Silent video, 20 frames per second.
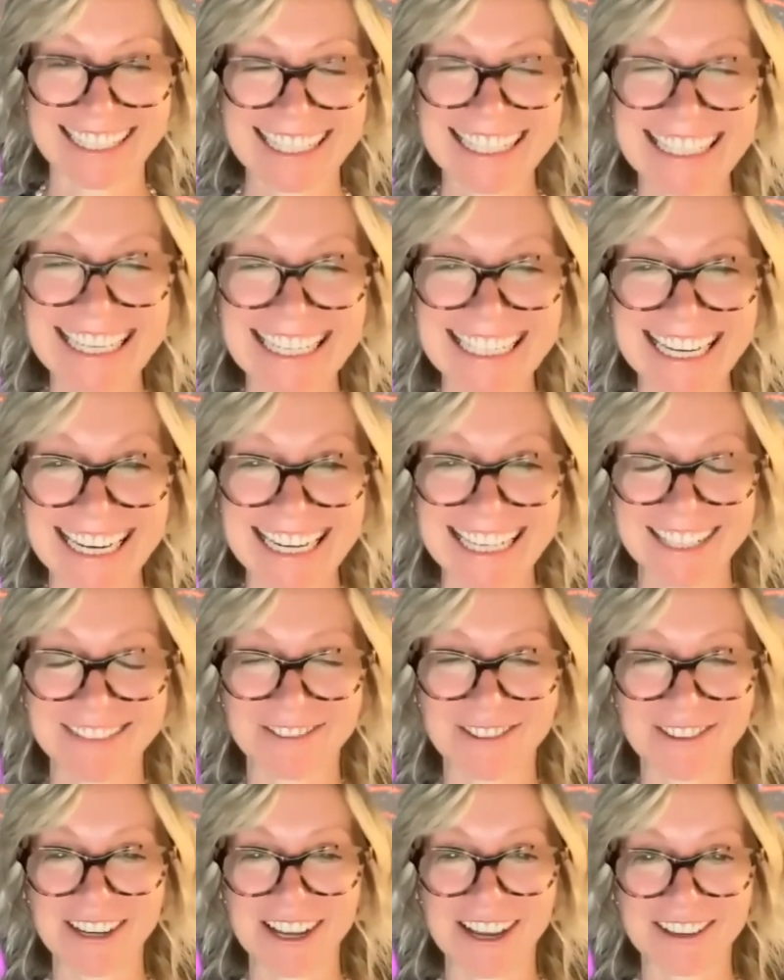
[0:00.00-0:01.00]
Detailing of
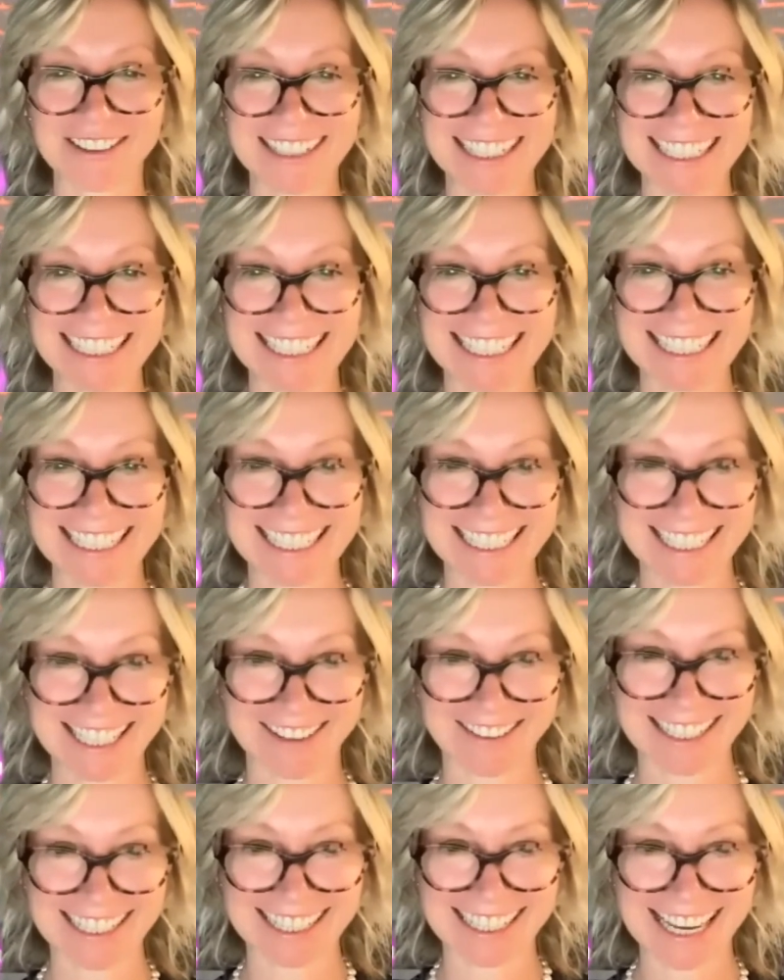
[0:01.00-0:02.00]
all OTCs and
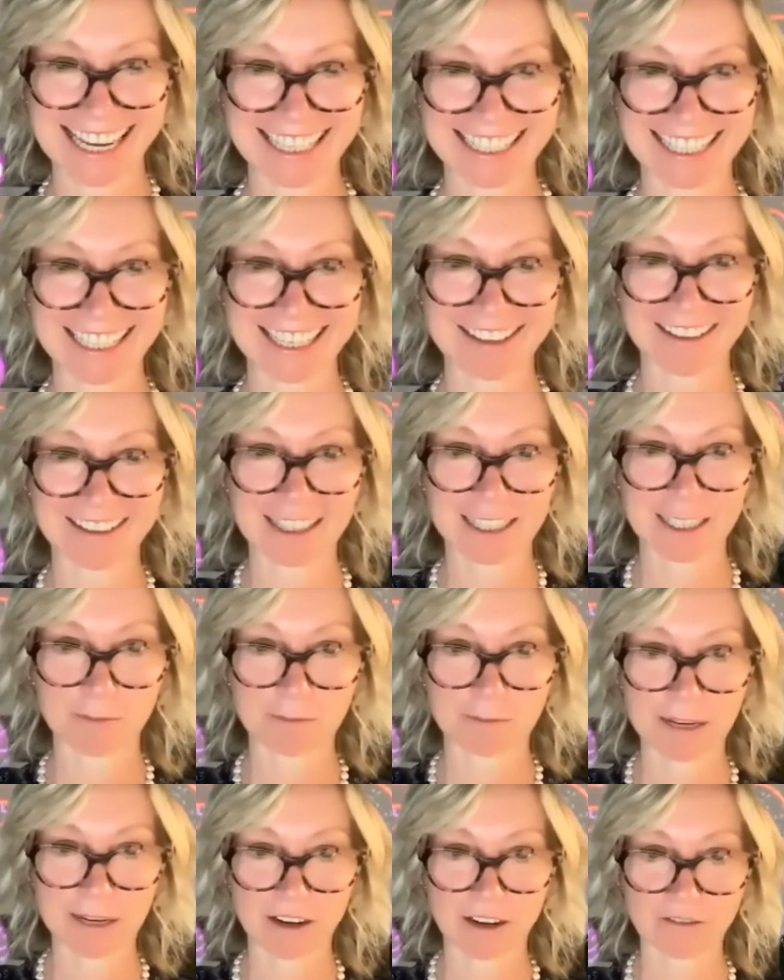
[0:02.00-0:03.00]
token sales, including the
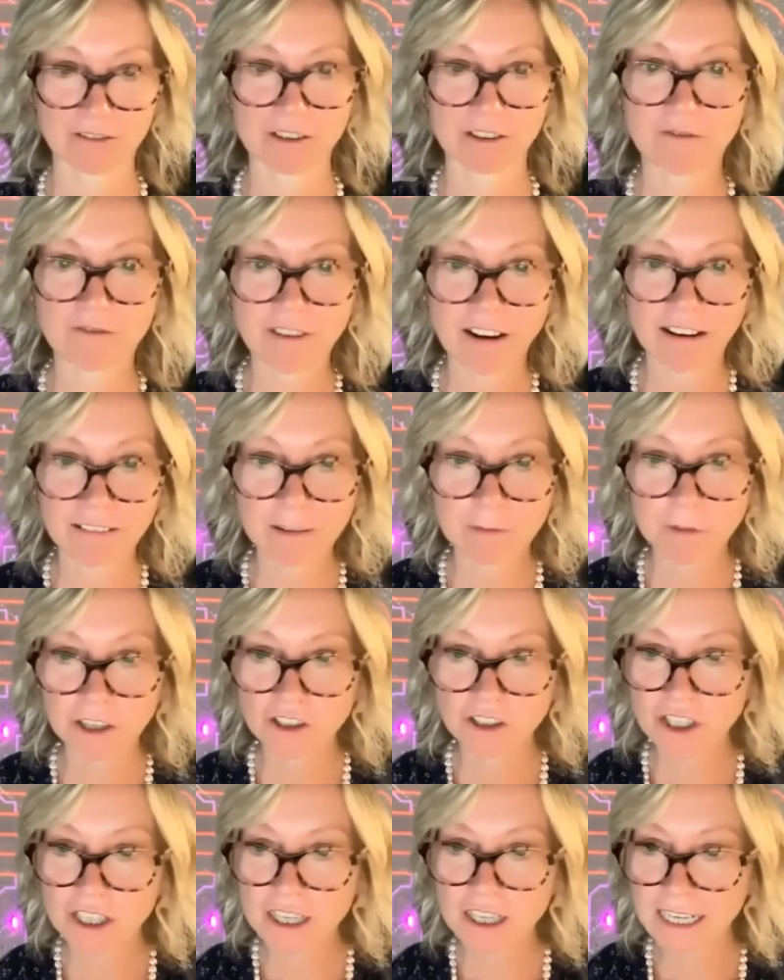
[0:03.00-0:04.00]
spin offs, are very
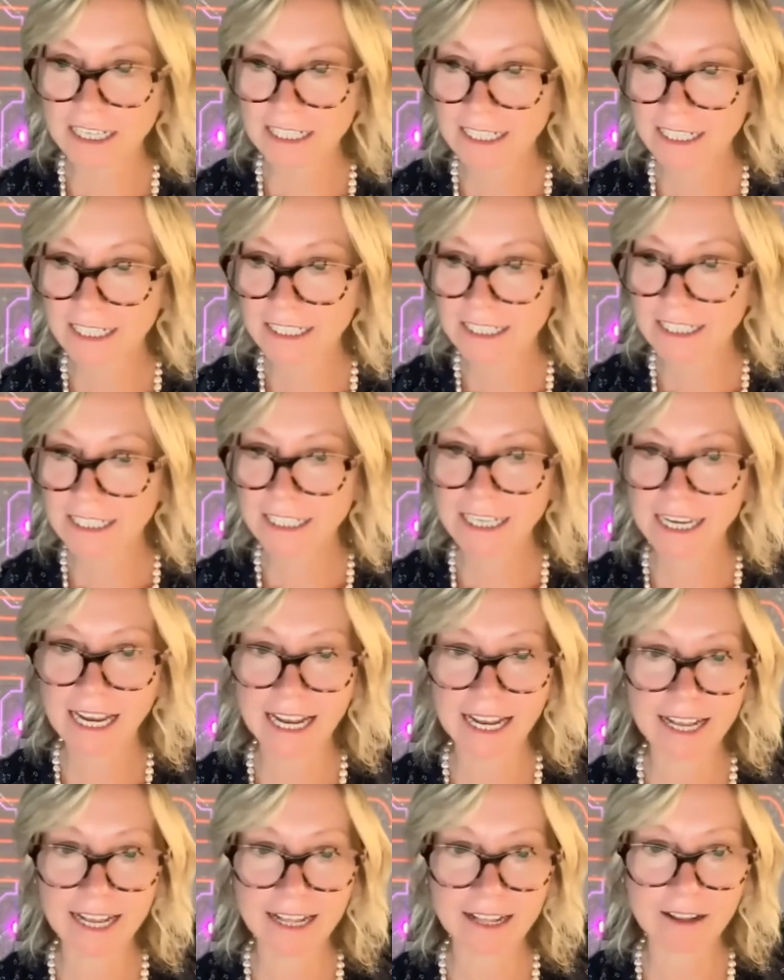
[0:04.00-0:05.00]
much needed
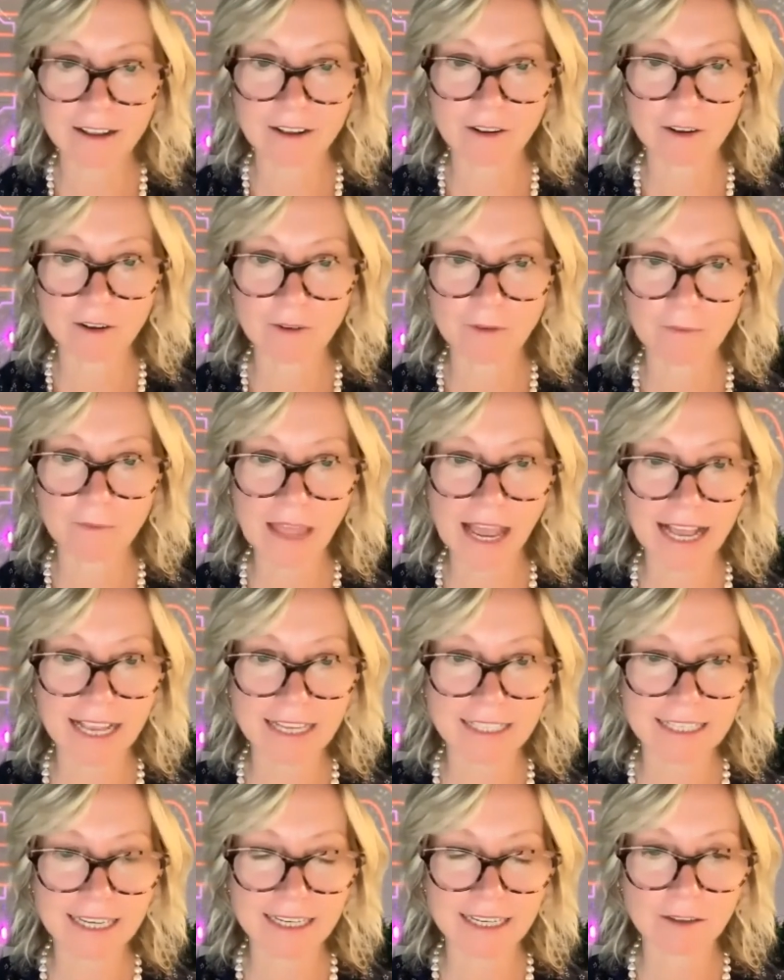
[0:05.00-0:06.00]
uh,
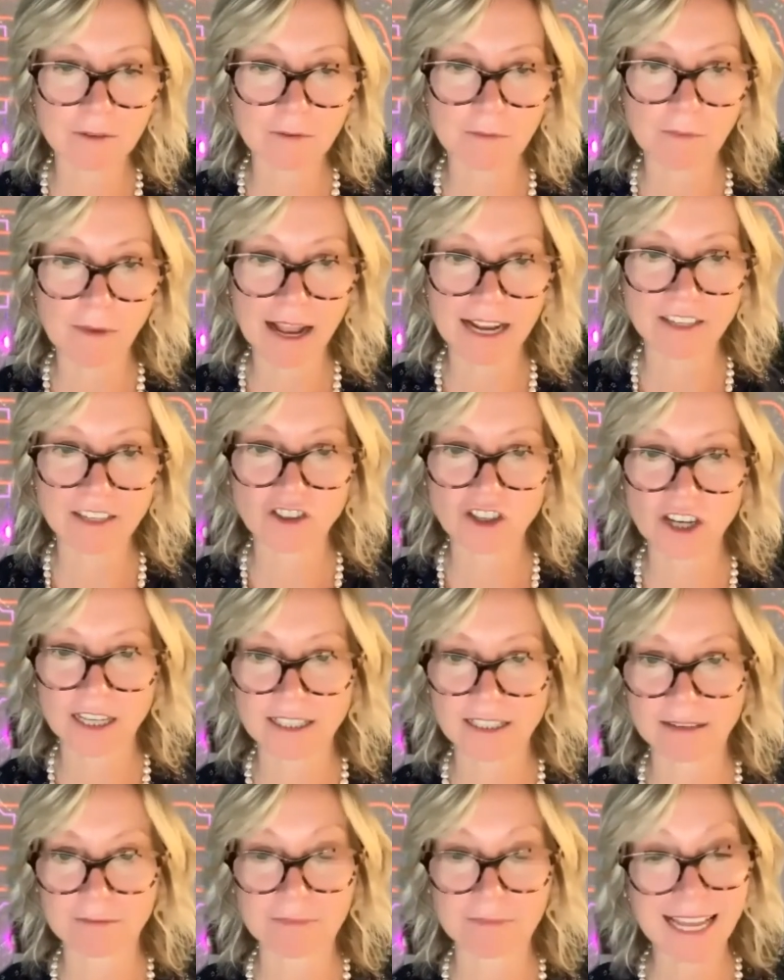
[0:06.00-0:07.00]
as it might
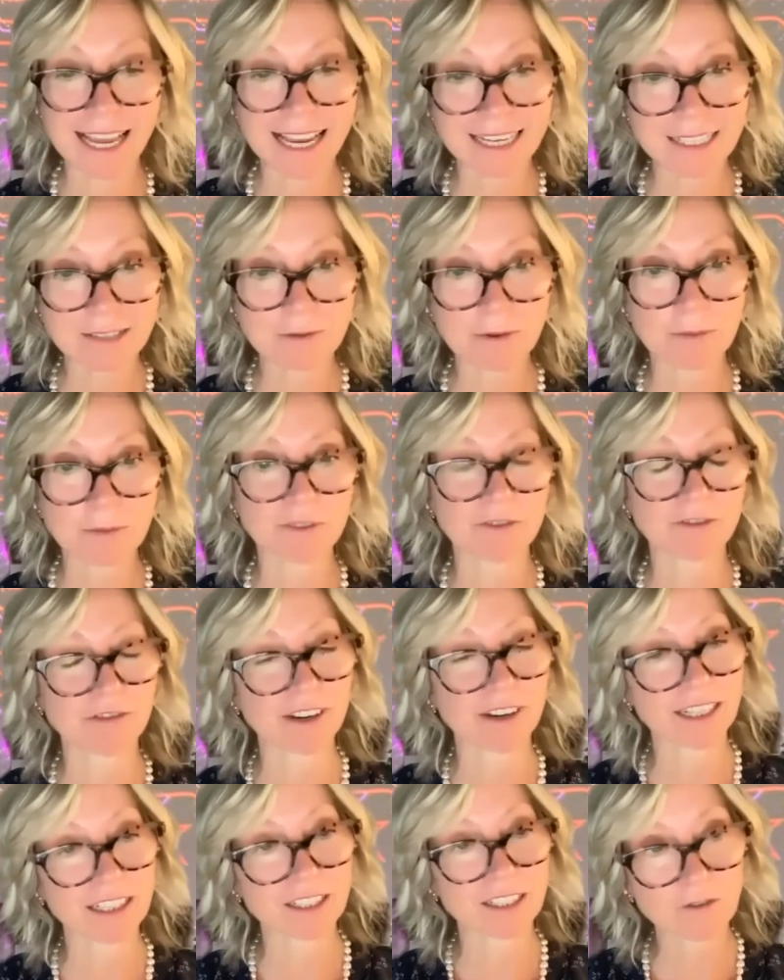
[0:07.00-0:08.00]
shed some light Well, we've
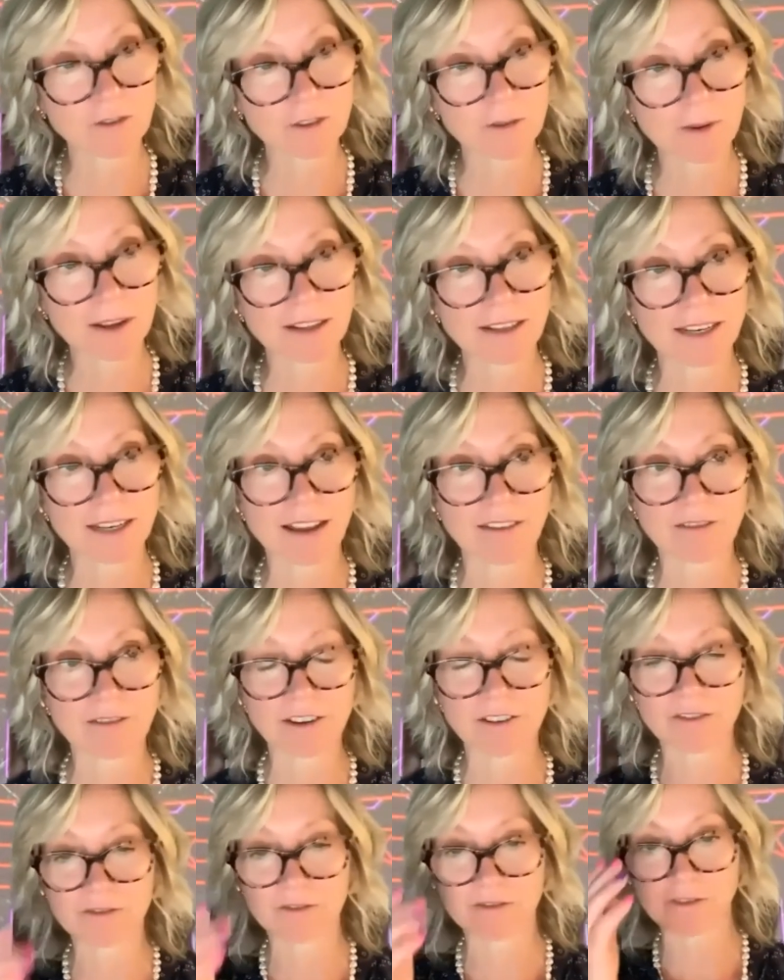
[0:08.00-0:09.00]
already talked about
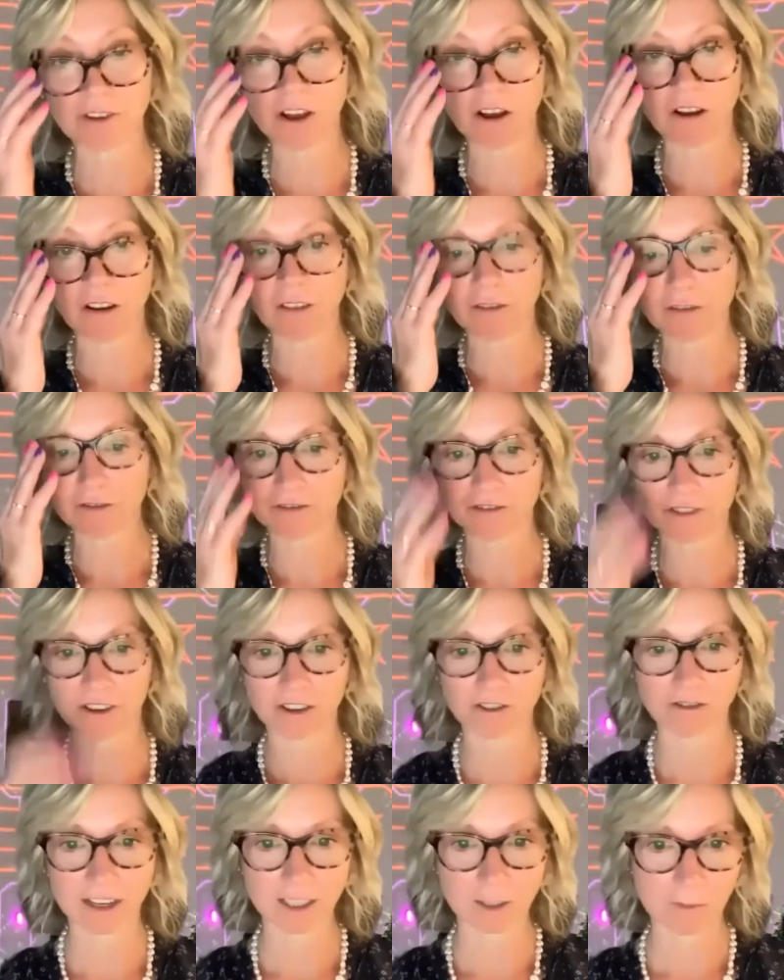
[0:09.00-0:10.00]
level of, of
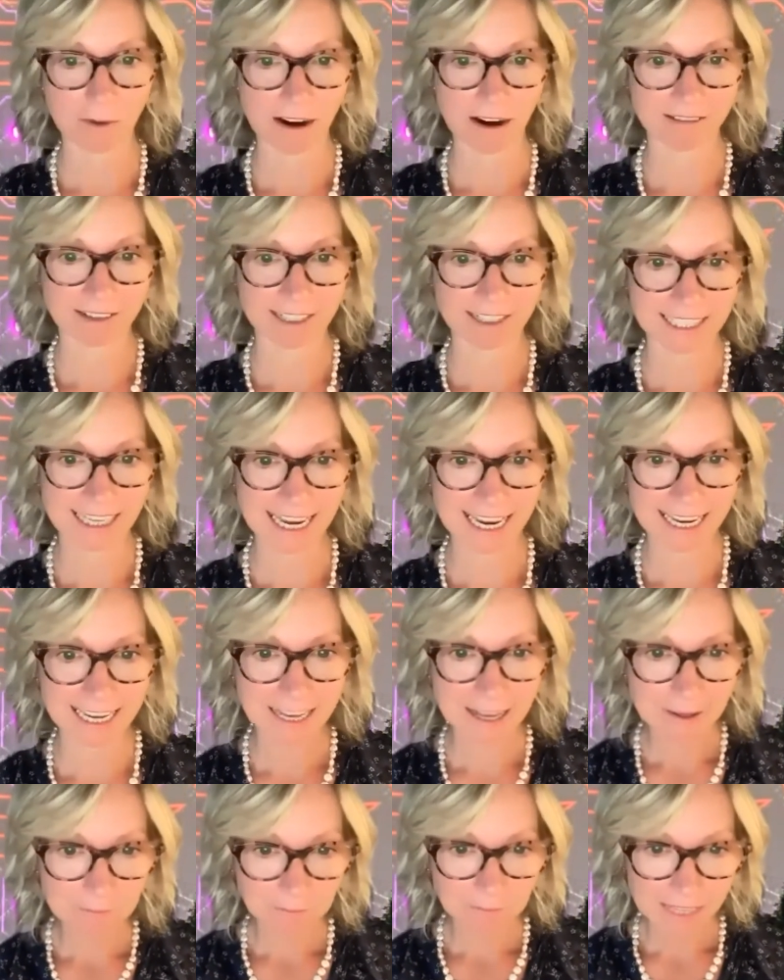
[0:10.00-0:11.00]

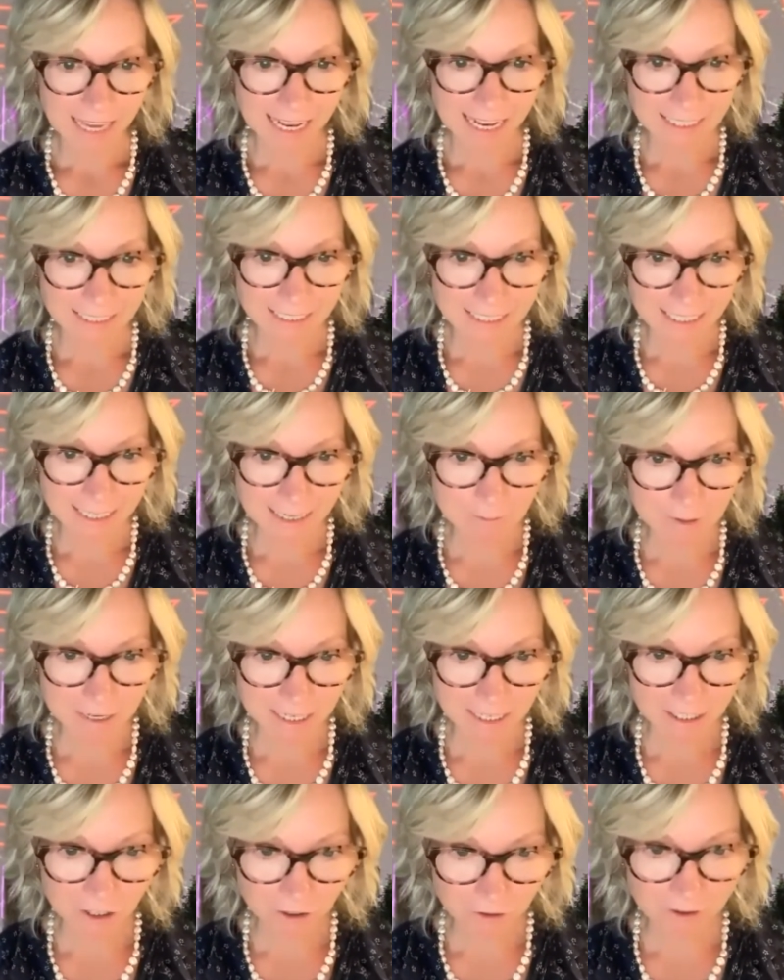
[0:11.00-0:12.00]
transparency and
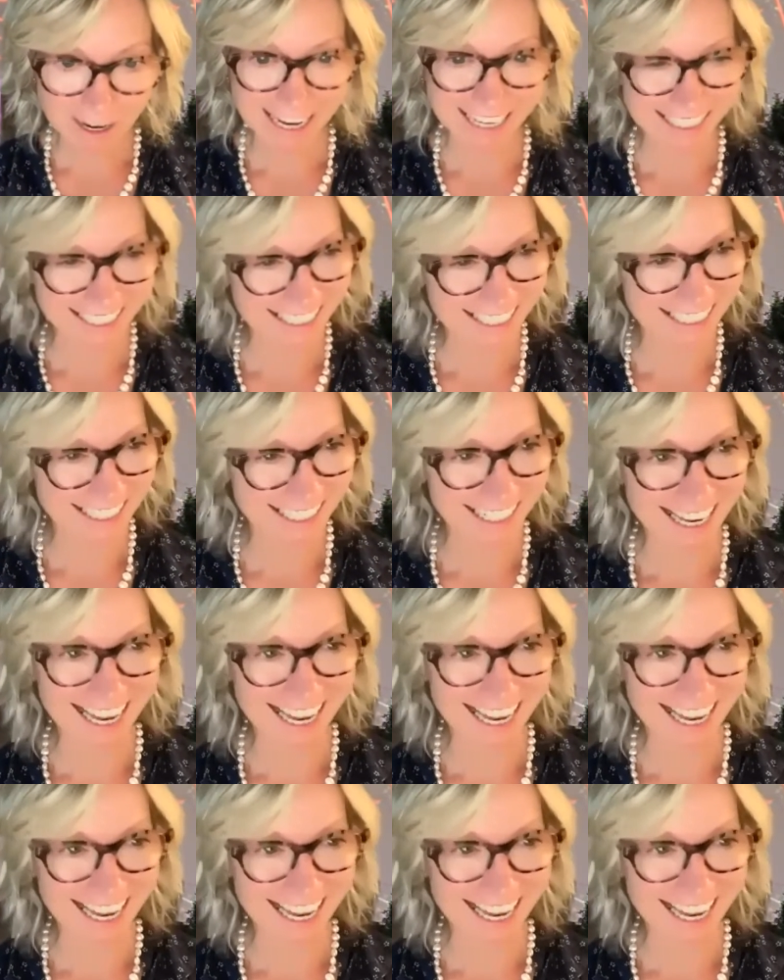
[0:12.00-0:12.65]
TBQH.